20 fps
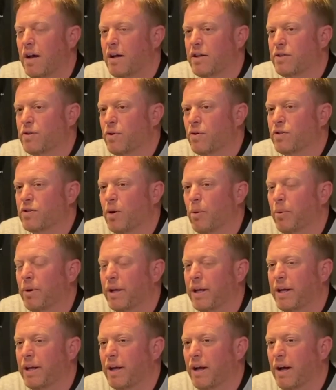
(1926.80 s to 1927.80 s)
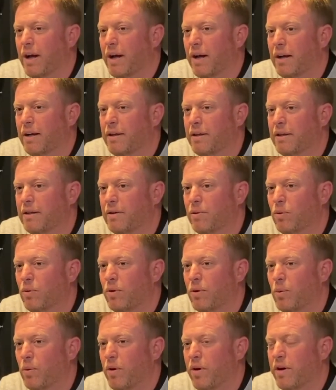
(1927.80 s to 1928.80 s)
saw somebody
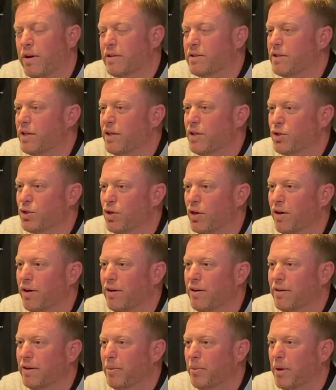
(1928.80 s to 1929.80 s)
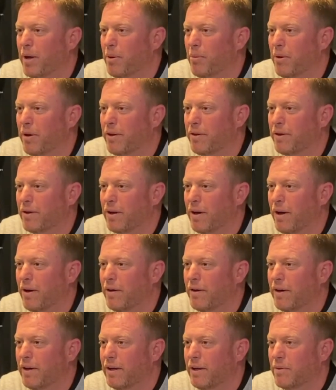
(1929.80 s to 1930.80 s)
wearing a T-shirt about a month ago,
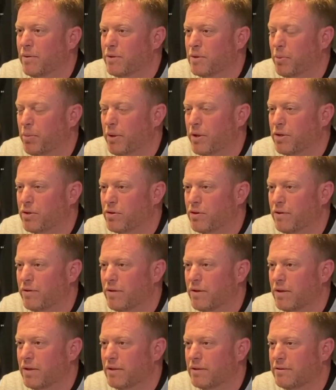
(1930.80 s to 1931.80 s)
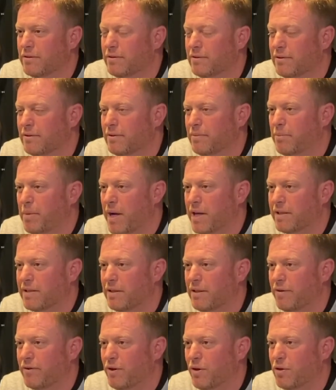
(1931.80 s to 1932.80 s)
and it was a picture of the Back to
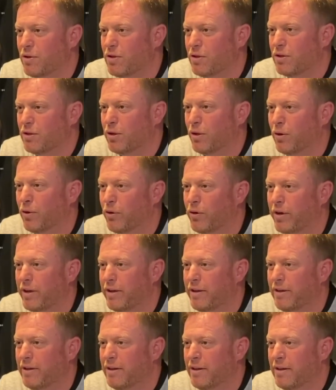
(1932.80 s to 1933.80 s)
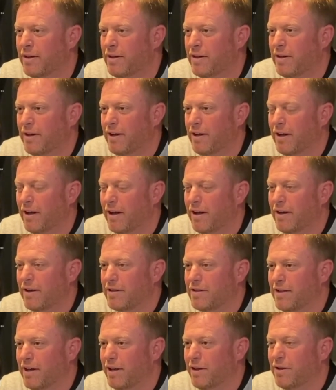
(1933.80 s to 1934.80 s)
the Future DeLorean, and it
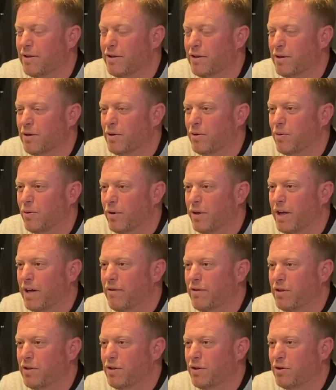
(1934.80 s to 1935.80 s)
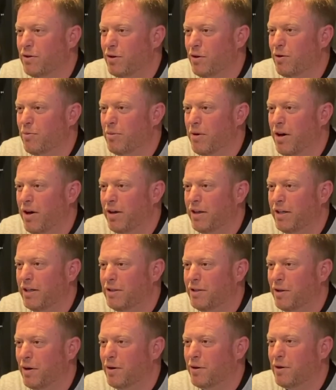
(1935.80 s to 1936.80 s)
said, "Whatever you do, Marty,
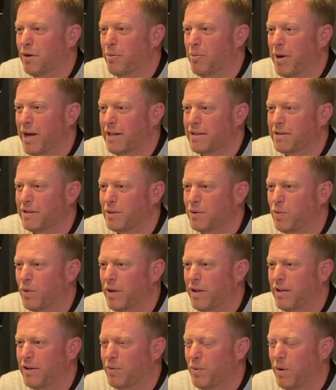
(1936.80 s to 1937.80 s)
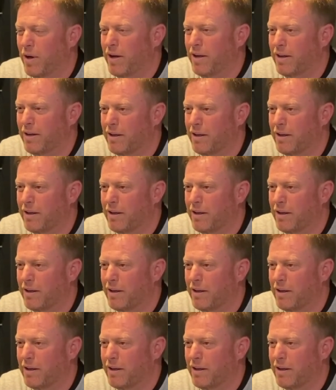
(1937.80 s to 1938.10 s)
don't go back to 2020."